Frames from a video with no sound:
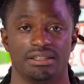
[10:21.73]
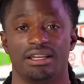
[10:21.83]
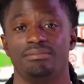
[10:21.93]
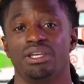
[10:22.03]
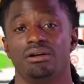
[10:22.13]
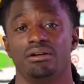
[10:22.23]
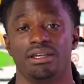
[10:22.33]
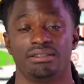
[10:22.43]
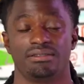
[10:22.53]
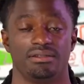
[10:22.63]
So let me go
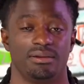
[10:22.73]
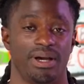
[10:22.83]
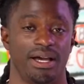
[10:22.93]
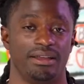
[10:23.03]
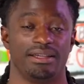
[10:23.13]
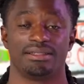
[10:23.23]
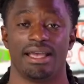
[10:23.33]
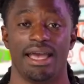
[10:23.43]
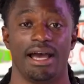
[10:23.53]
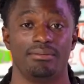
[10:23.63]
ahead to the
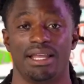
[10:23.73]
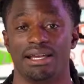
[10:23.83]
Pionex app.